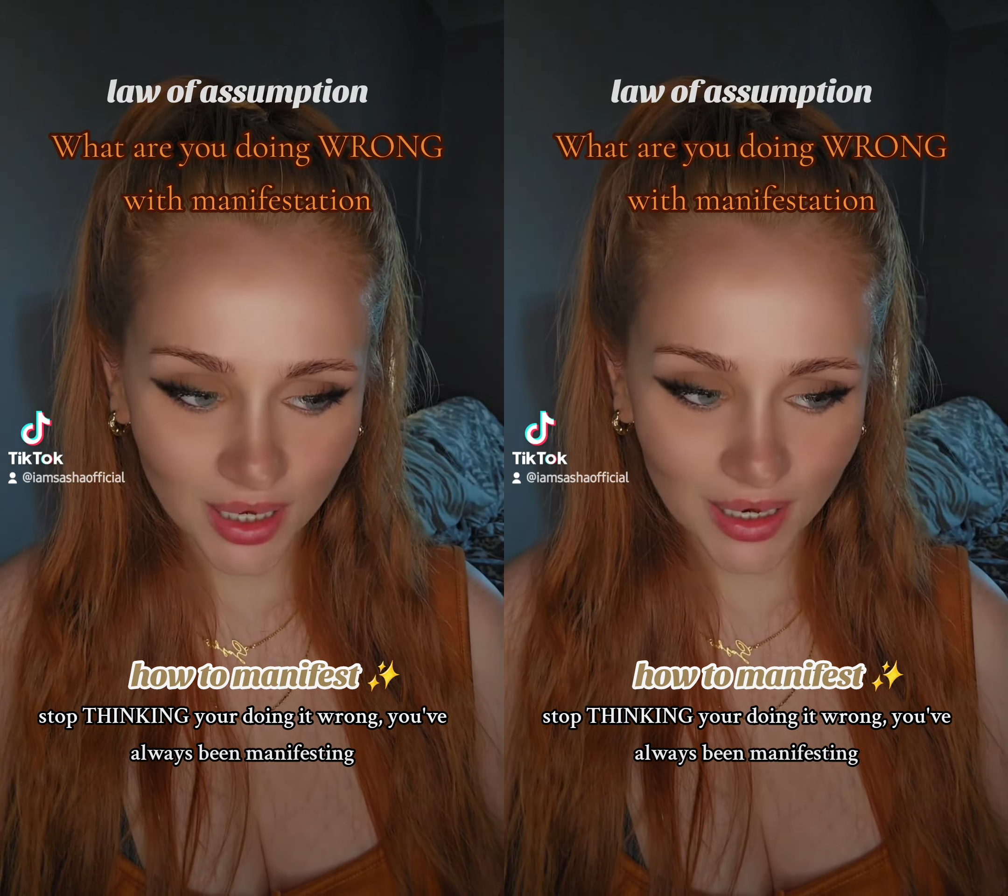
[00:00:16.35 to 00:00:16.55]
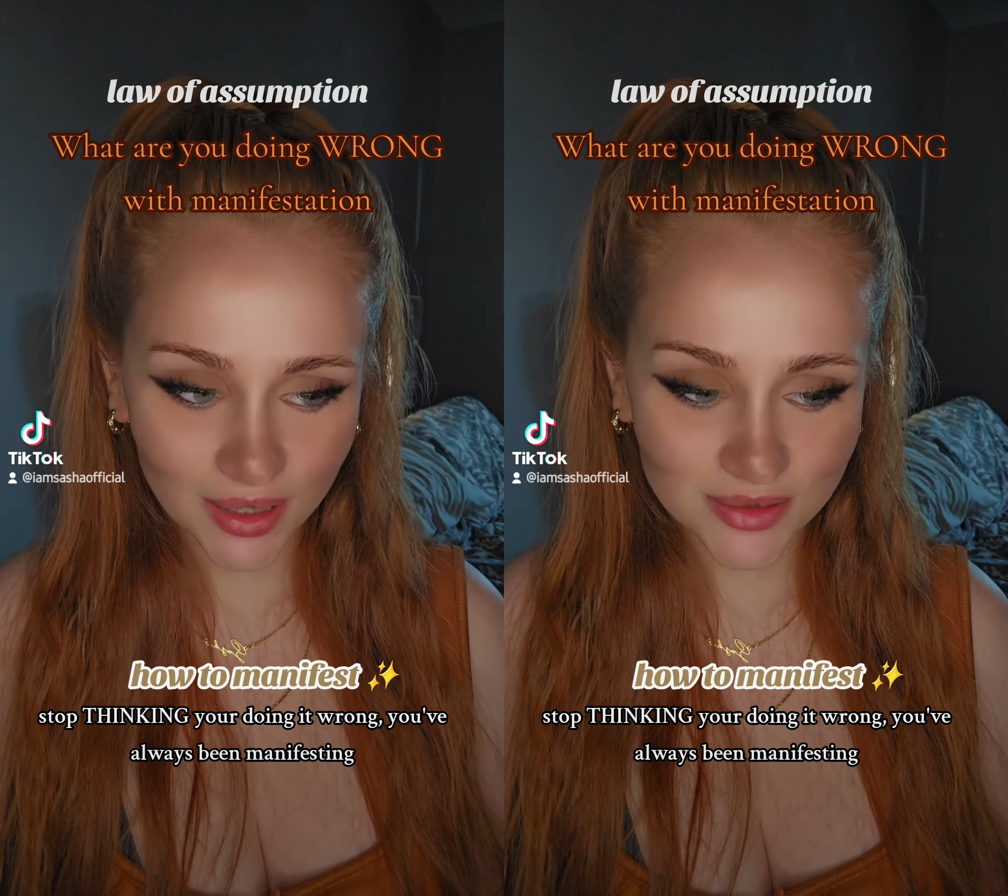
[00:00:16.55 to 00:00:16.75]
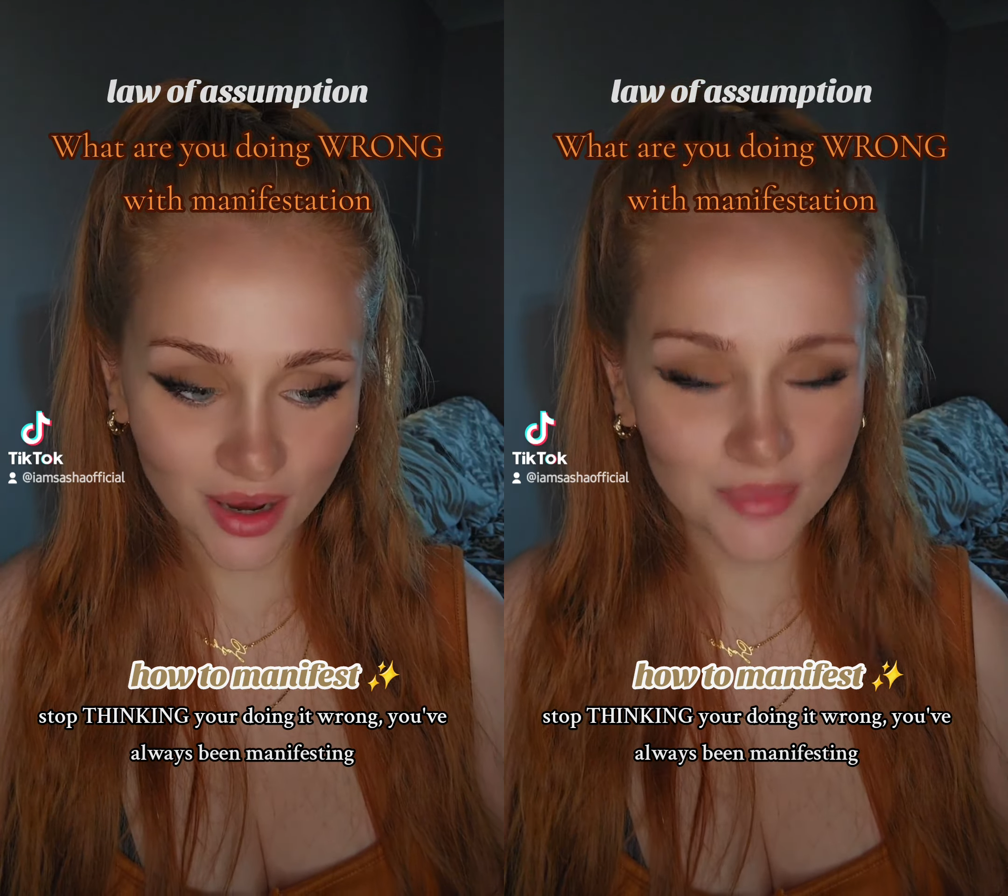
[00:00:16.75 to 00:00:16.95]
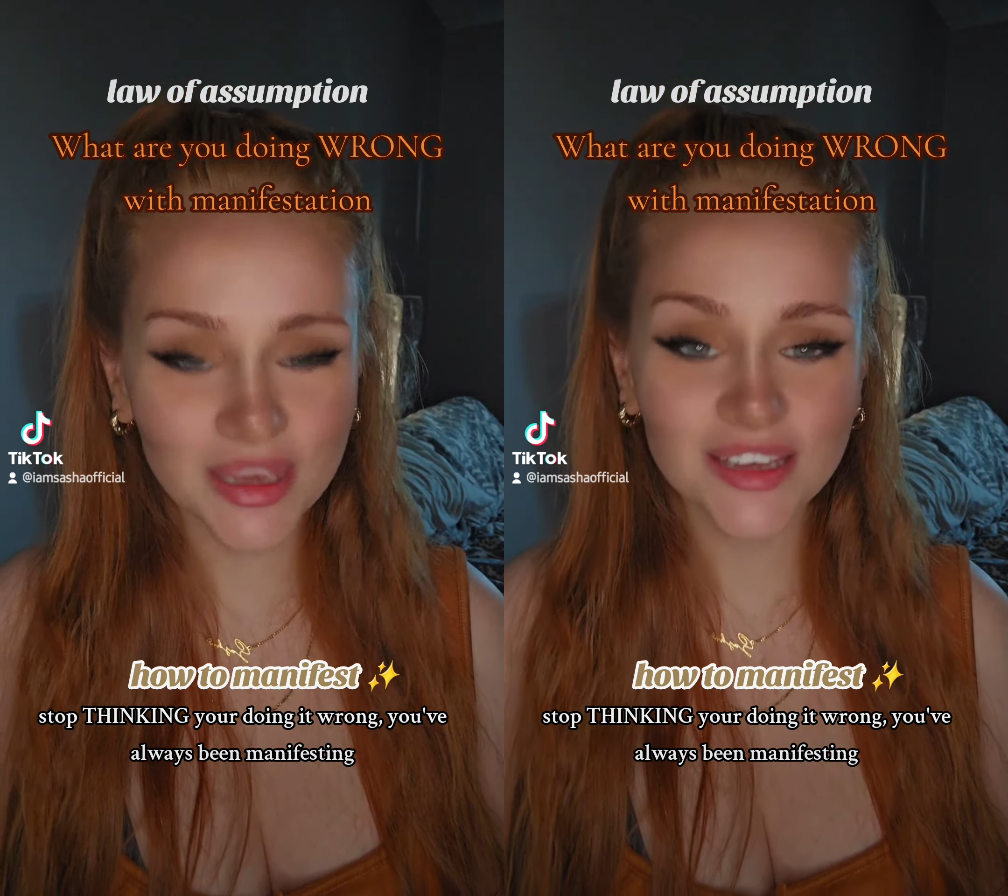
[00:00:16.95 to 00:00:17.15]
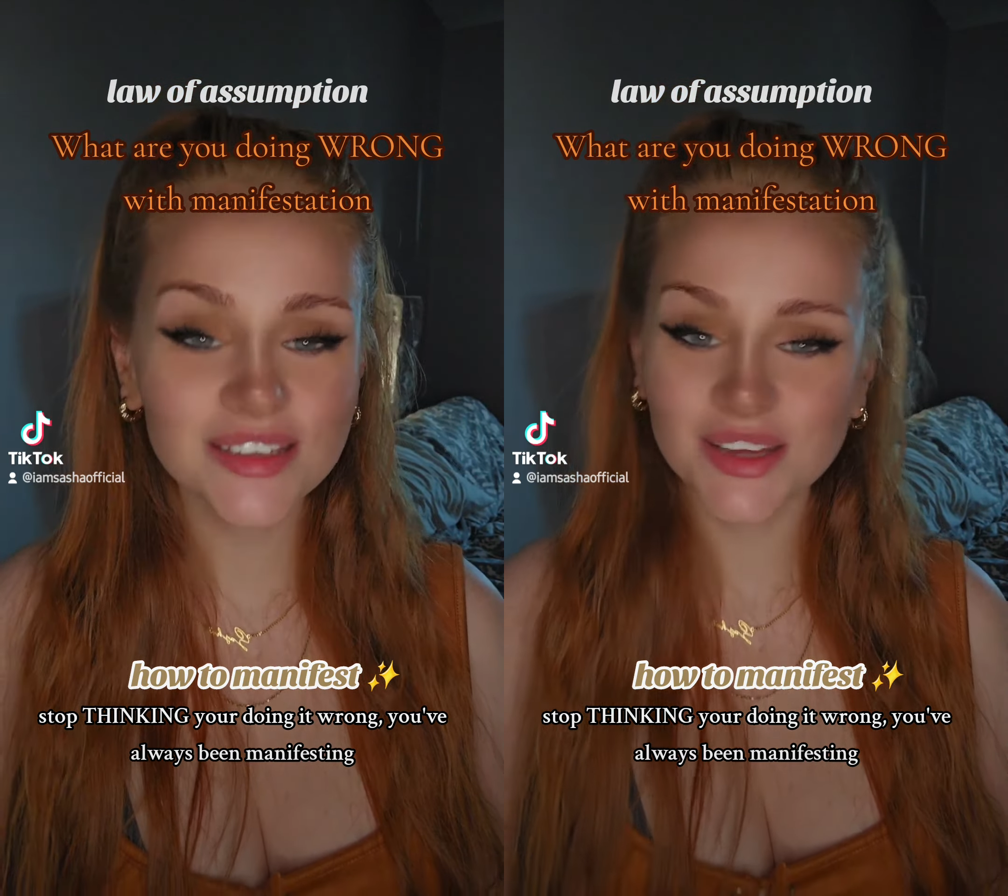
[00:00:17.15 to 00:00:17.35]
and I'm
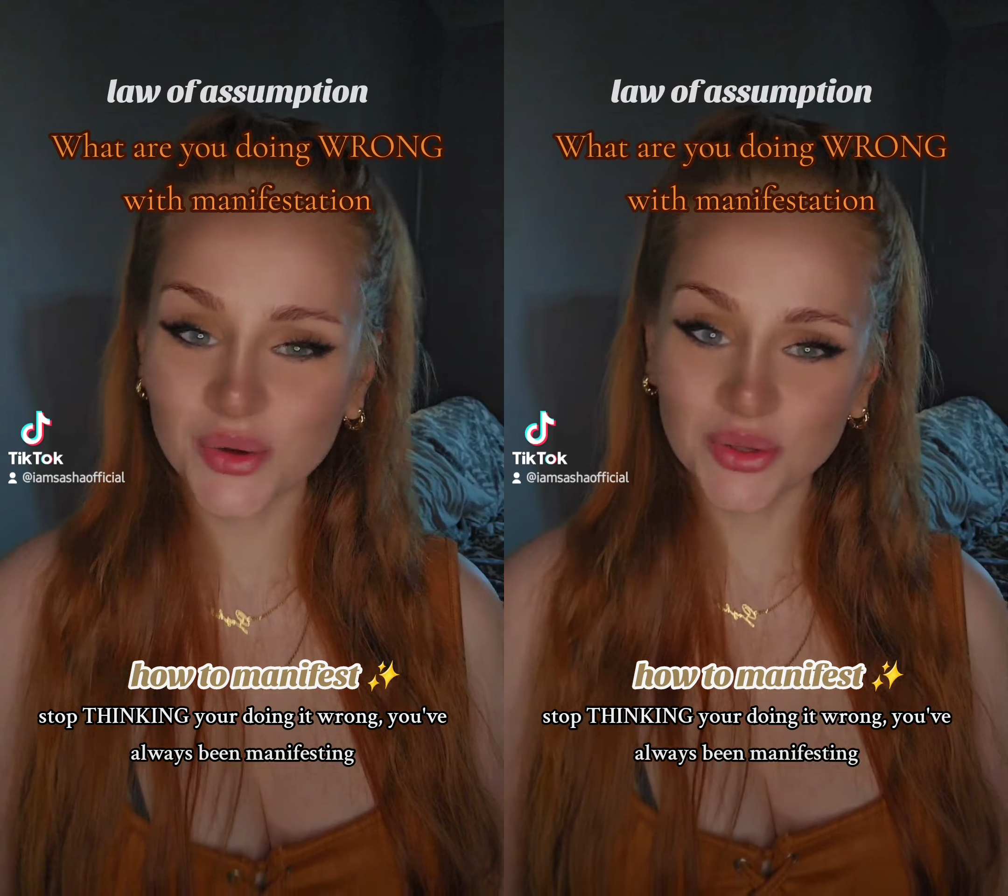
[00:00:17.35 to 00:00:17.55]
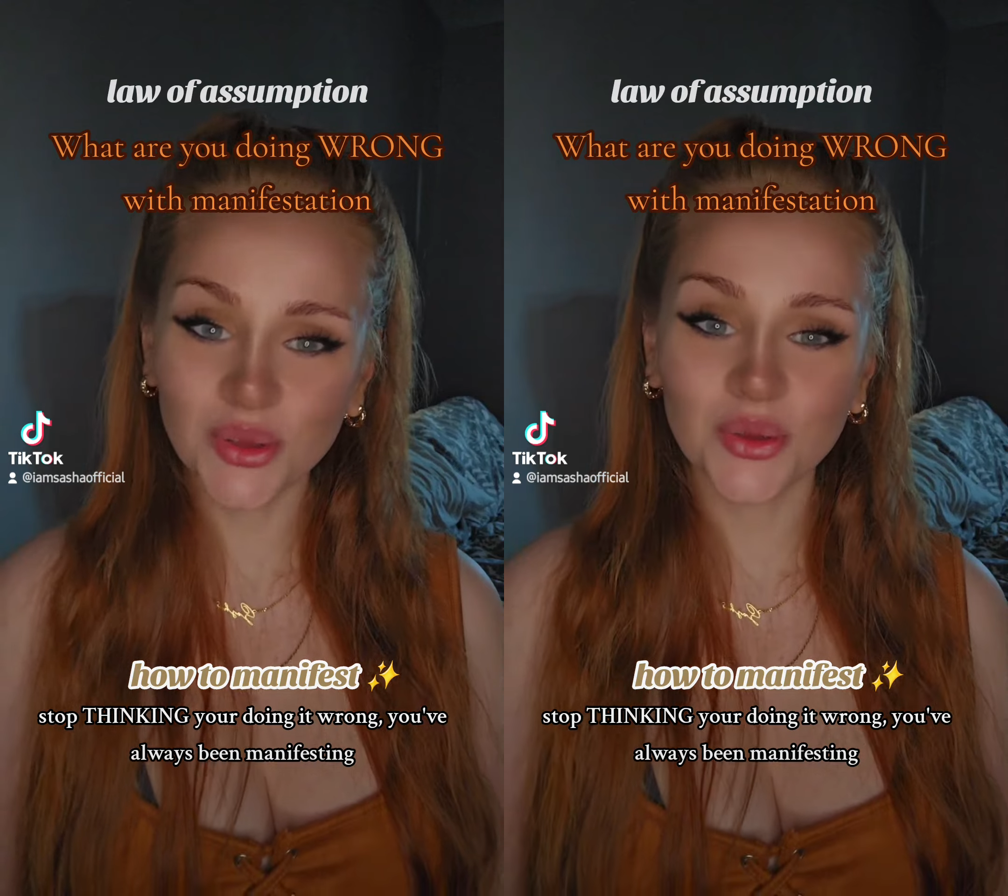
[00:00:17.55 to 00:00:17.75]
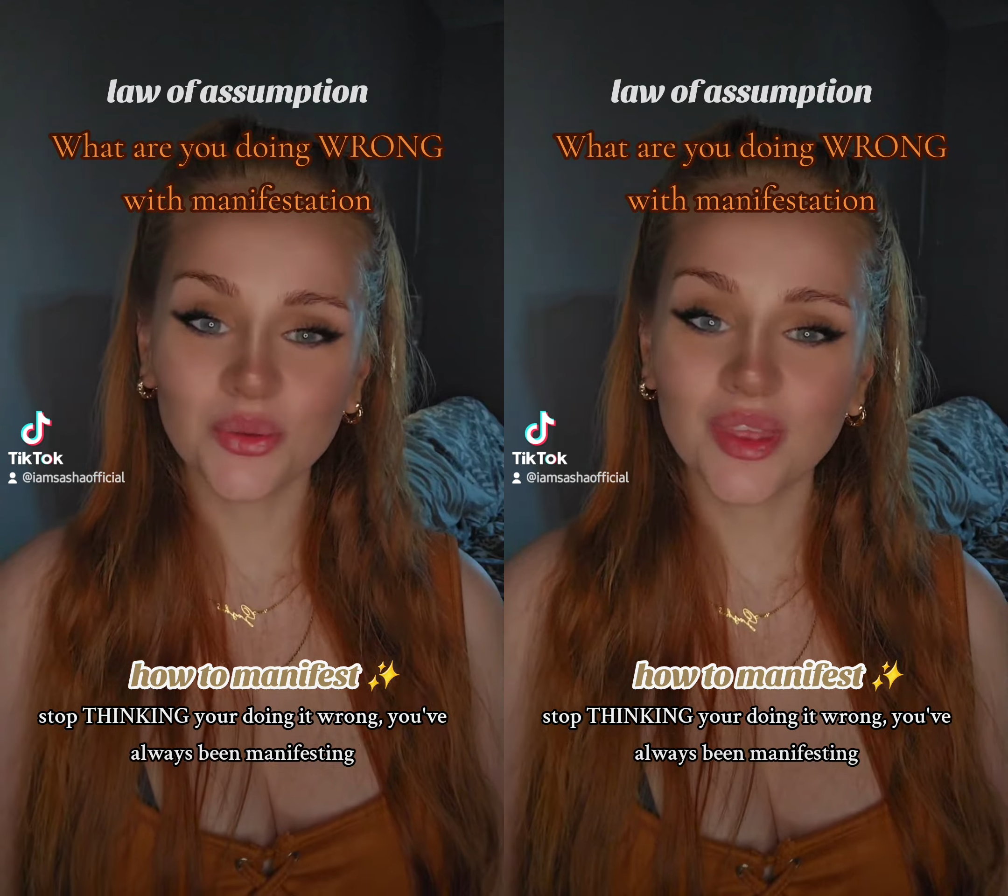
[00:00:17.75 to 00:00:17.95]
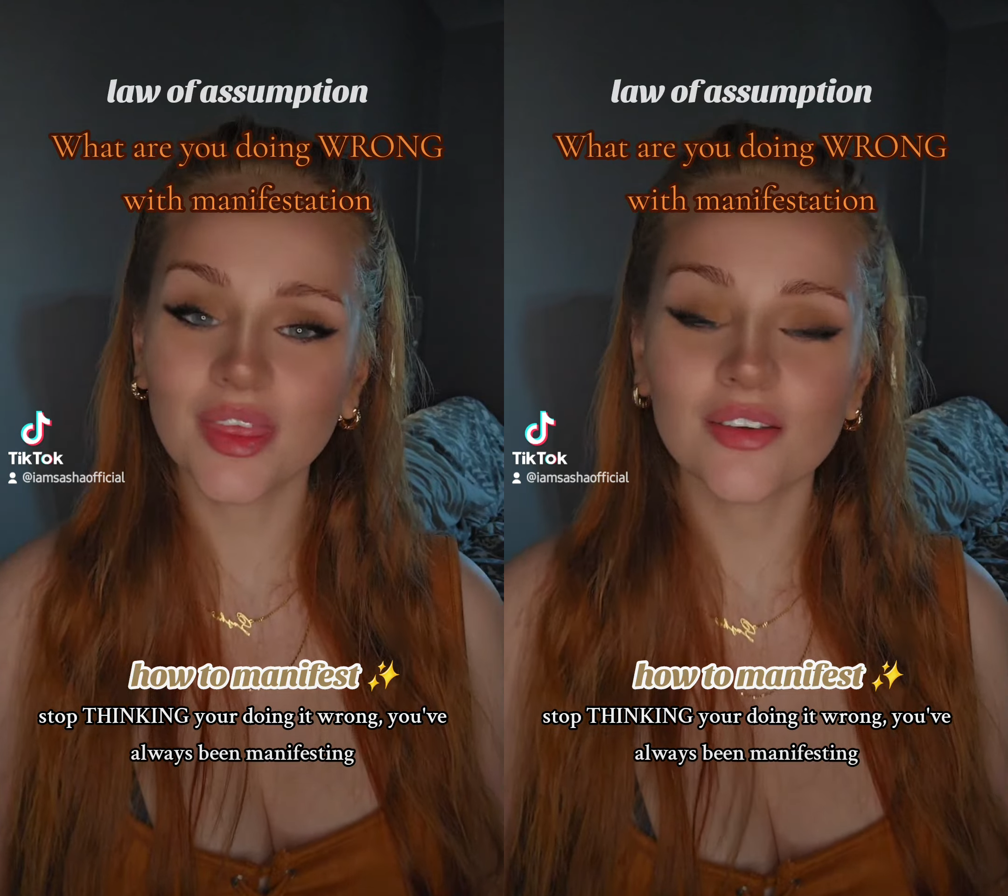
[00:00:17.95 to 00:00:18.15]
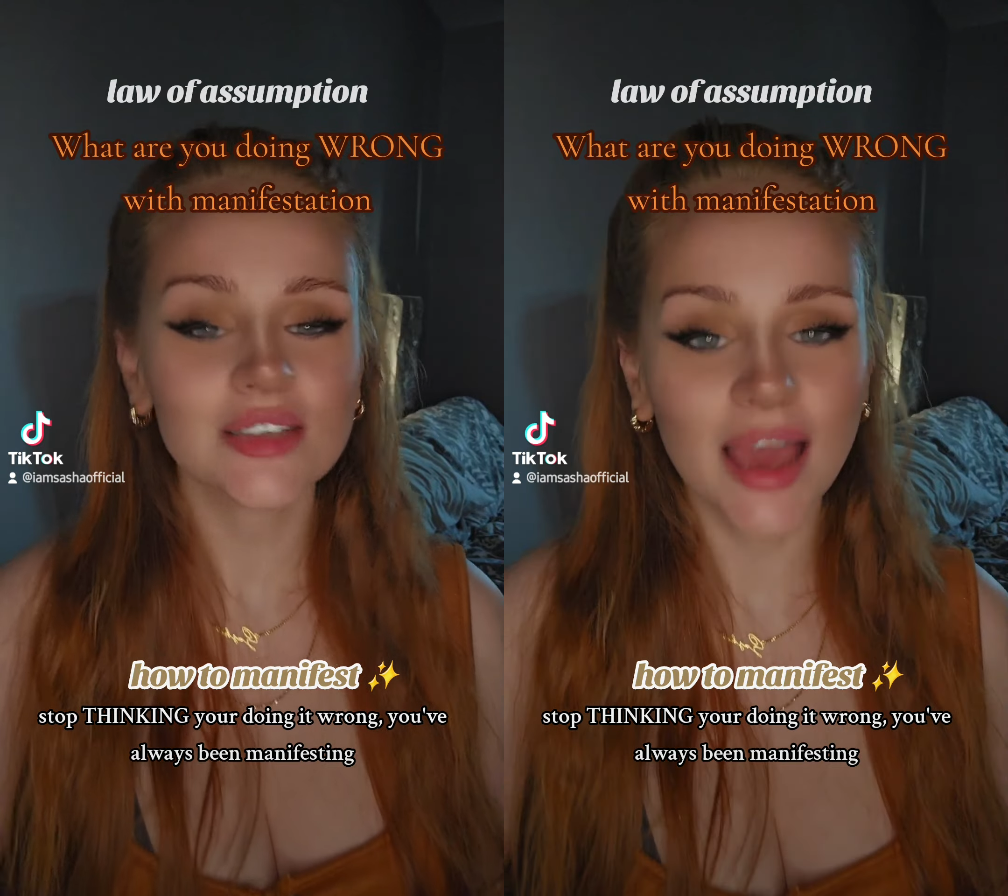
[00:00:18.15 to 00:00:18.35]
here to tell you that there is